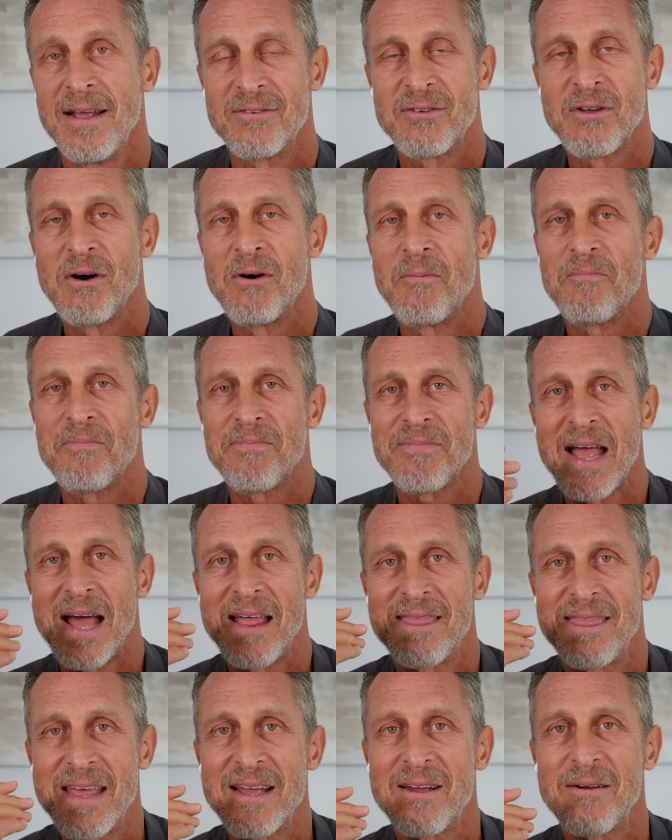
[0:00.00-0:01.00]
So I
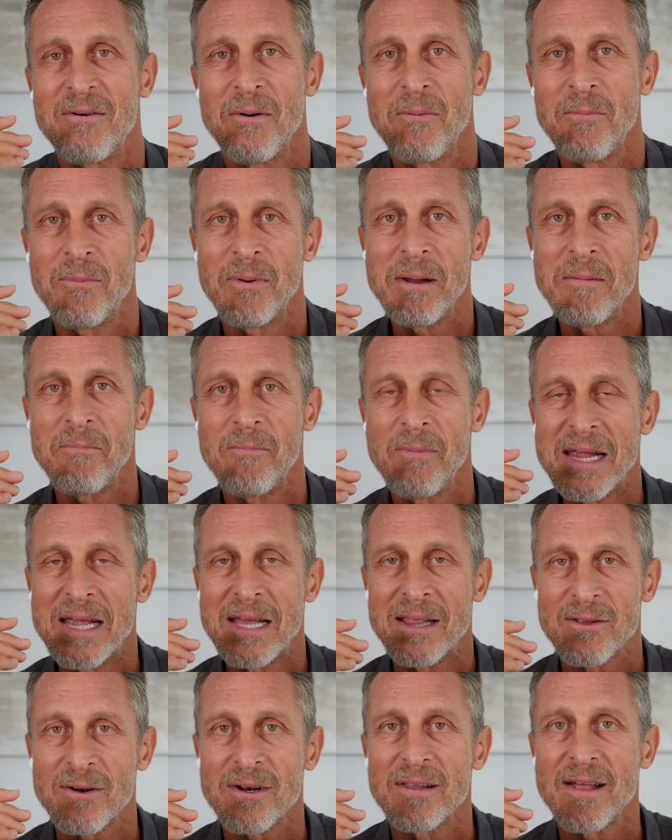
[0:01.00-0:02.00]
think we
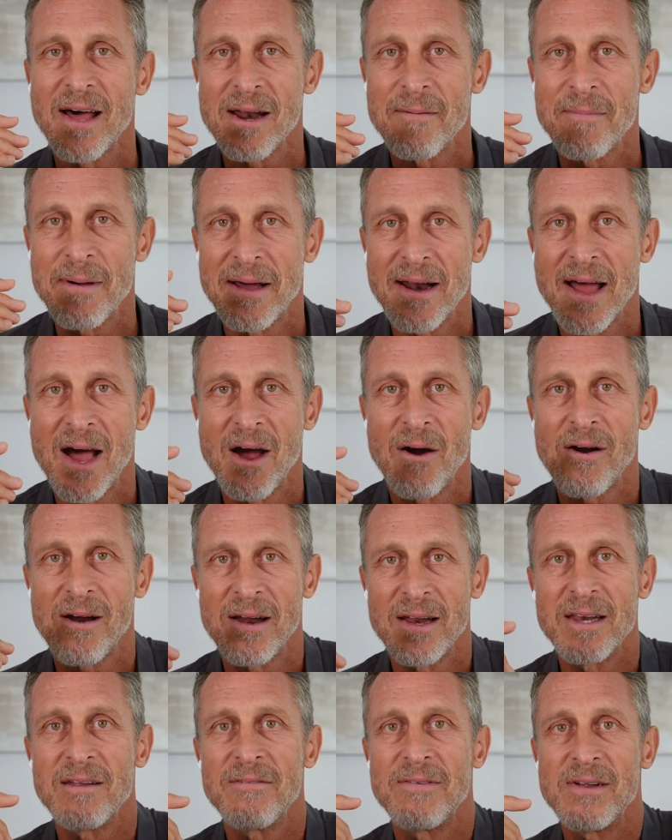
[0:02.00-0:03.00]
can learn a lot about how our
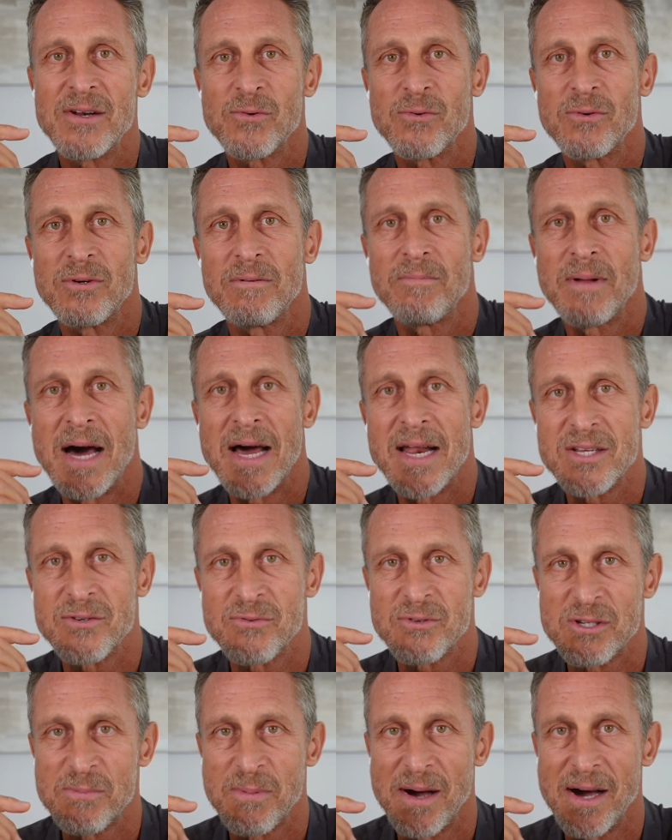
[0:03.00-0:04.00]
individual
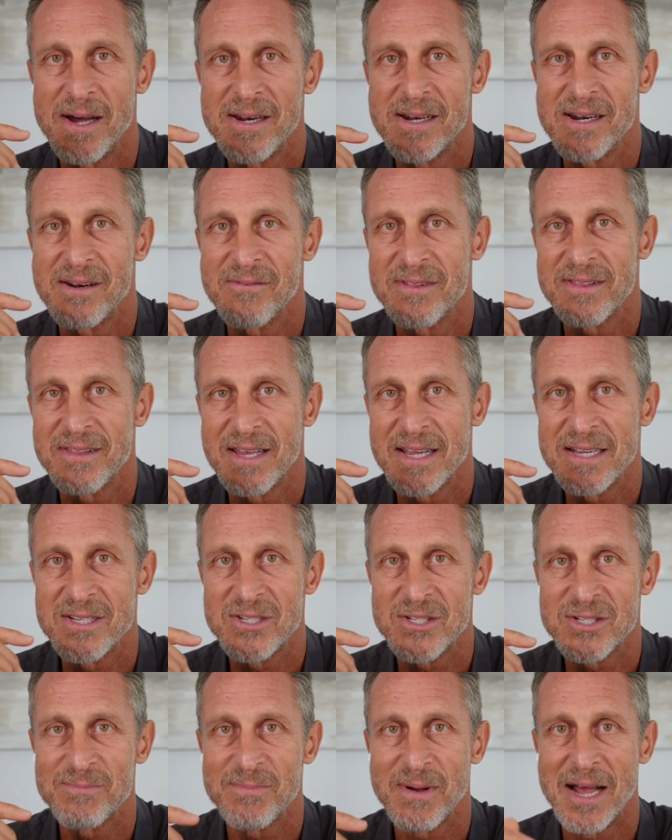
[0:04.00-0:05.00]
bodies respond to different
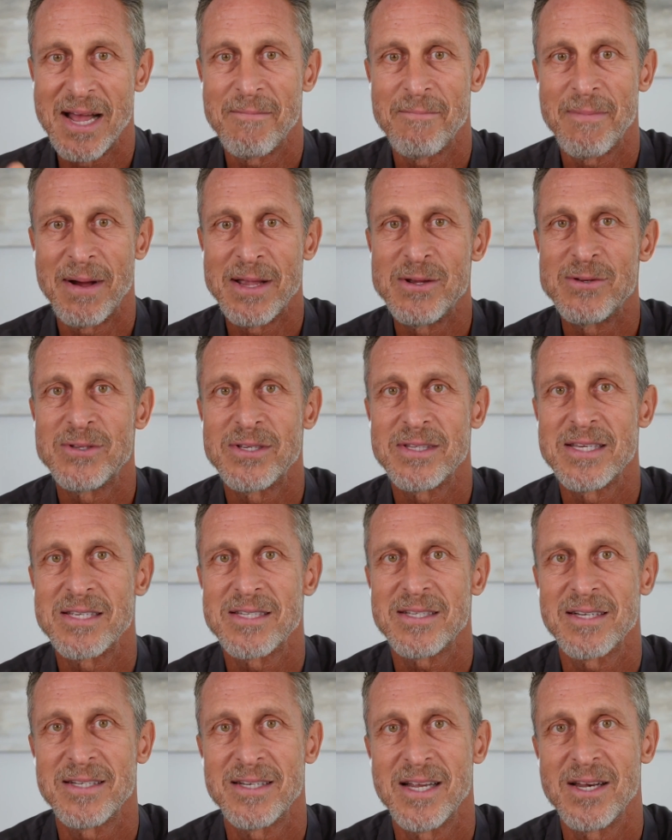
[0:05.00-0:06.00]
things by using
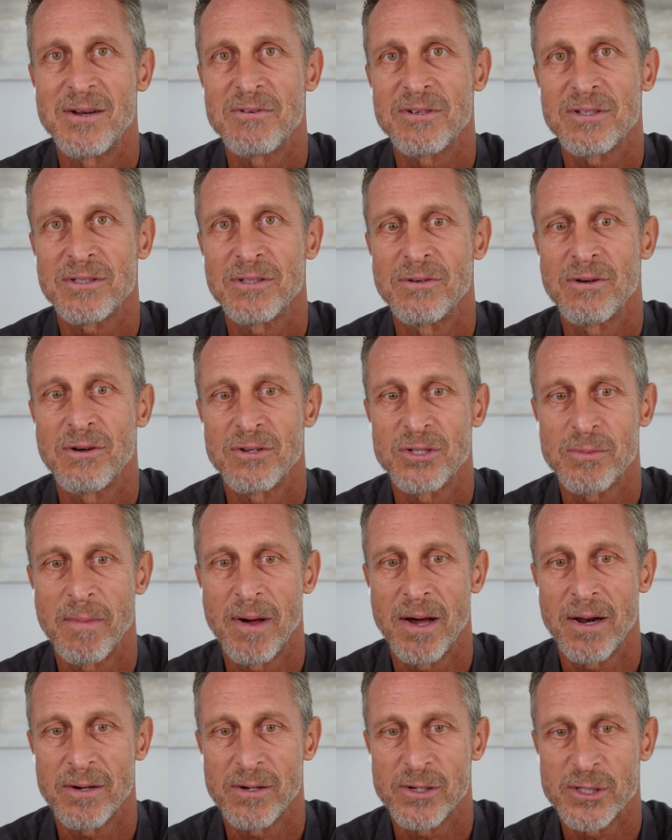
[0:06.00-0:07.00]
these continuous glucose
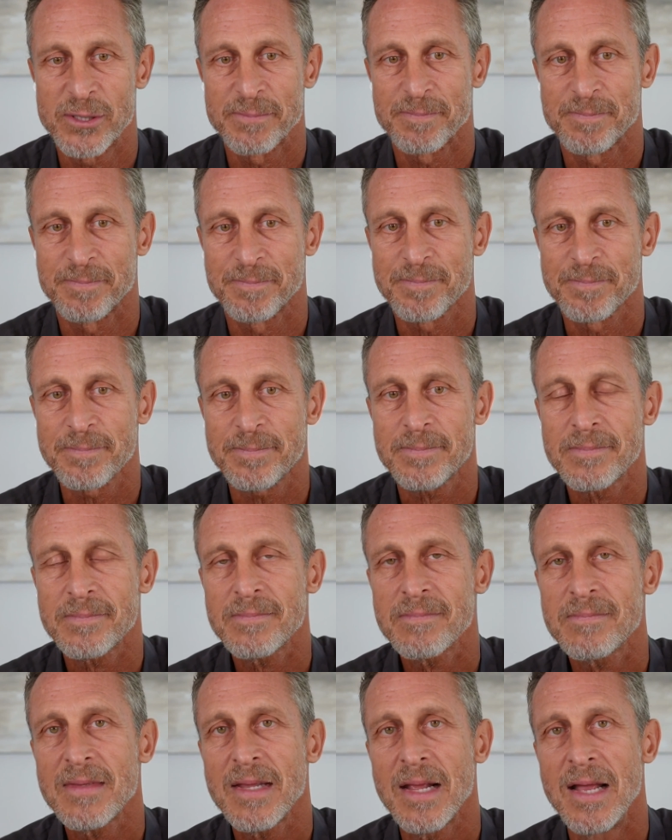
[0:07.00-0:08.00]
monitors.
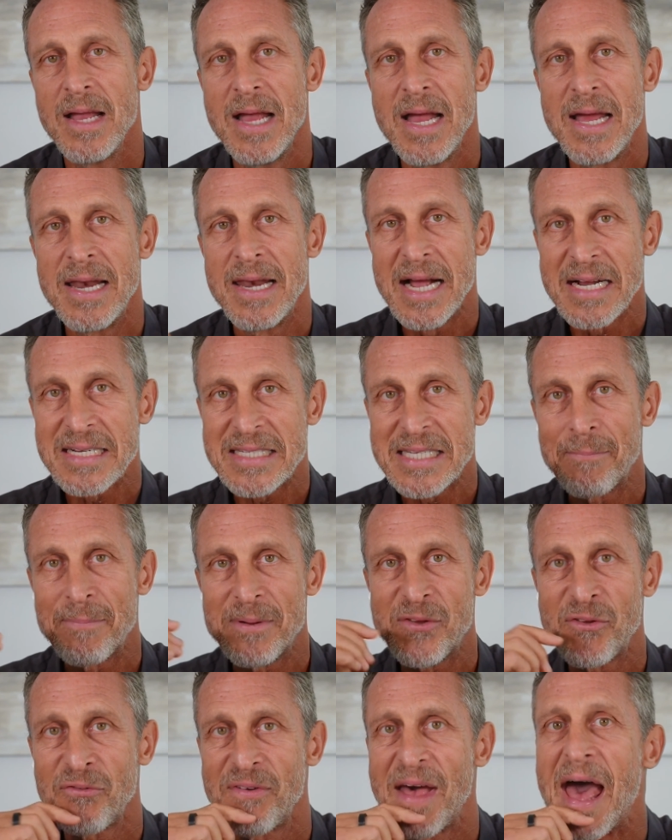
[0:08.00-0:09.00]
Next up
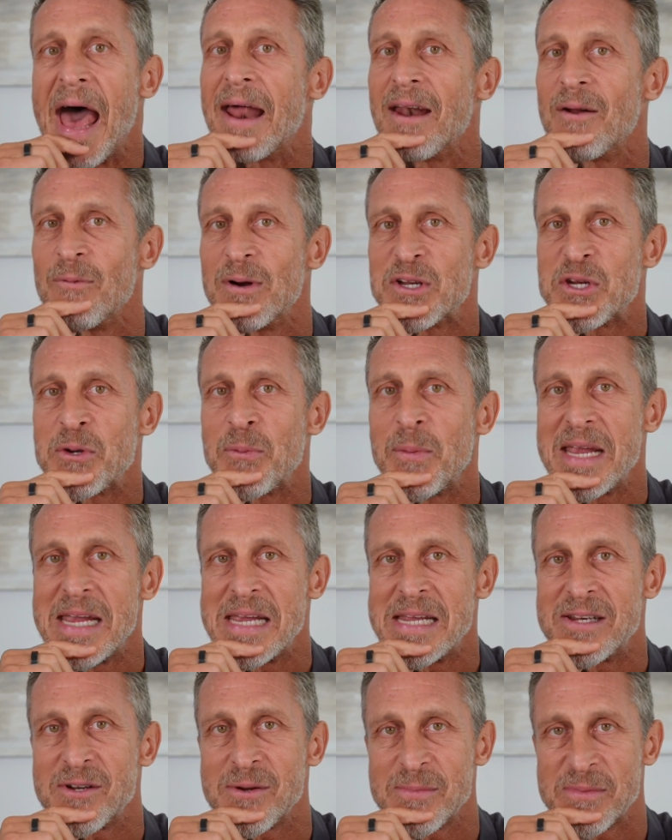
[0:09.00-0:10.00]
is fat. What should we
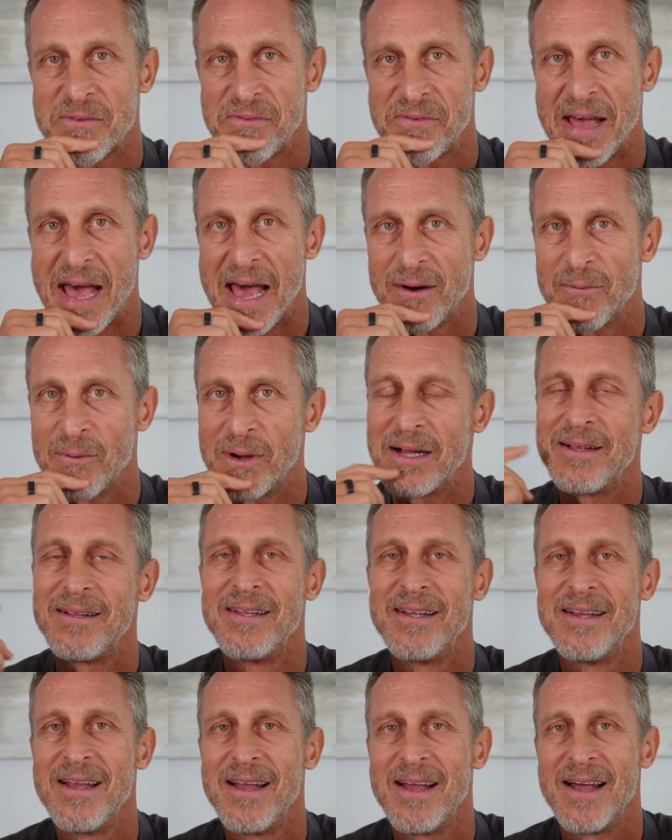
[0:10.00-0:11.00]
eat in terms of fat?
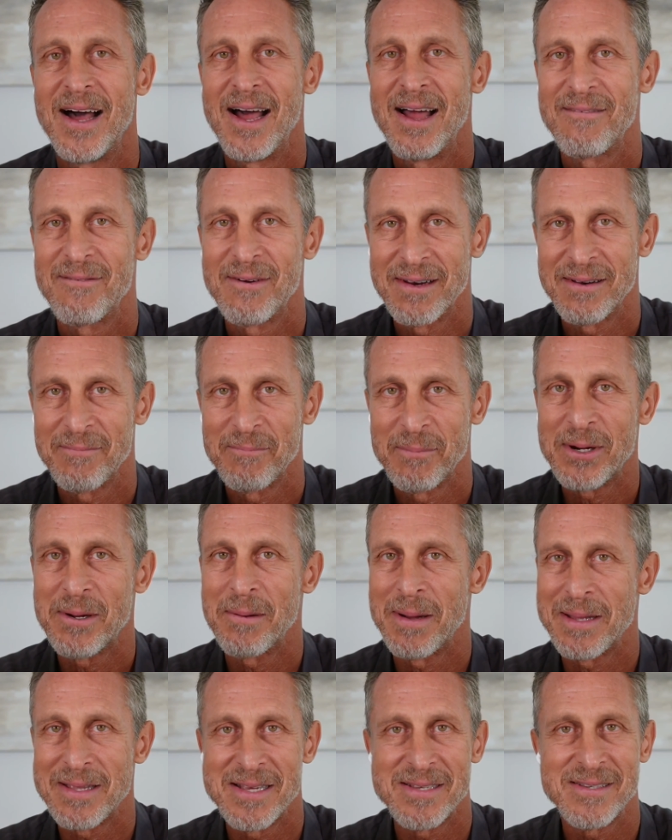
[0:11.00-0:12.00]
Well, I've written a book
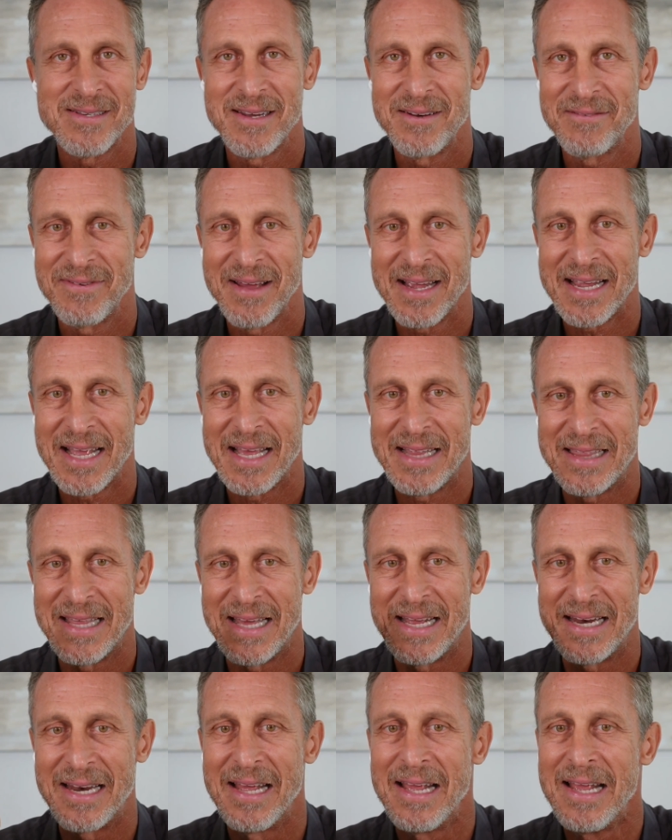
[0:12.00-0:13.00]
about this, Eat Fat, Get
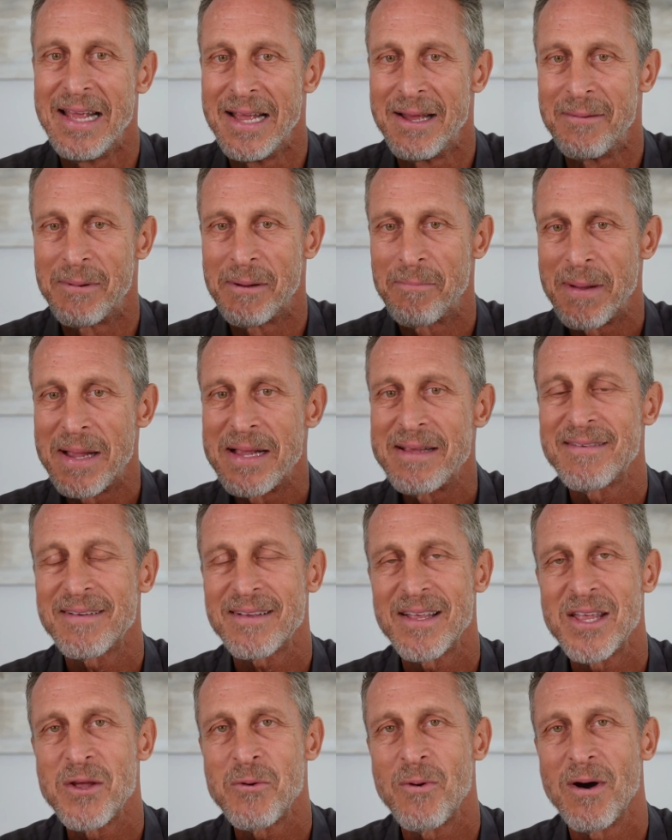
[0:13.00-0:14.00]
Thin. But
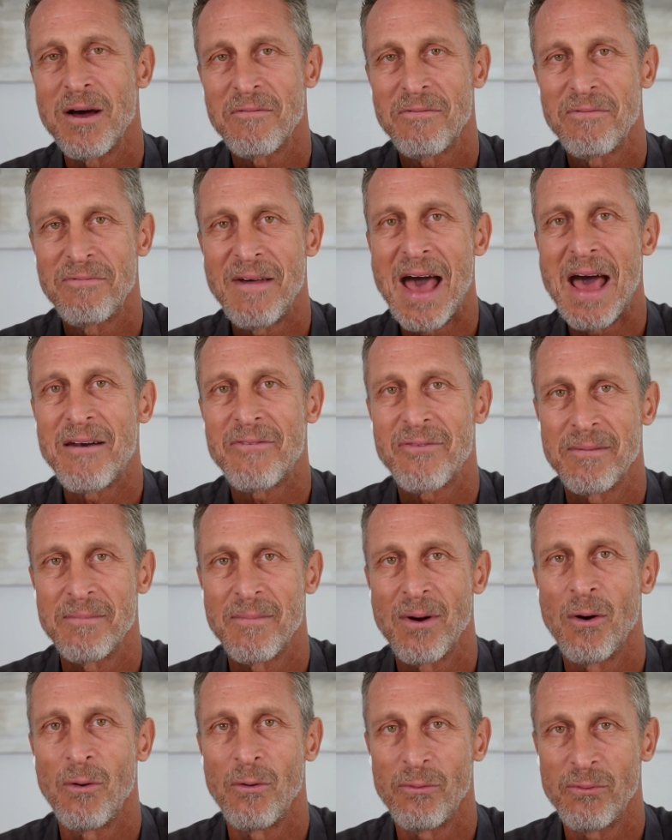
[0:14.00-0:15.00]
basically, you want fat from
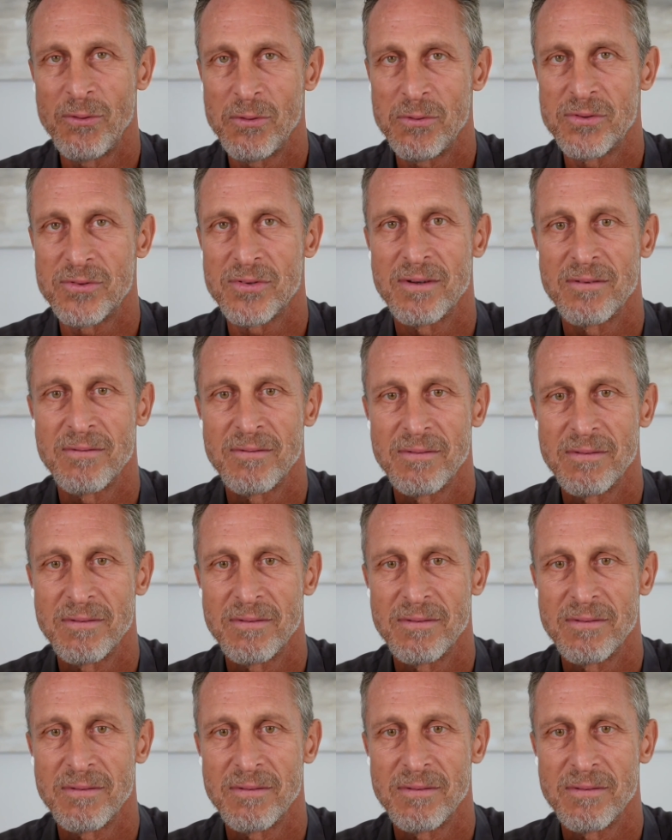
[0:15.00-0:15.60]
whole foods.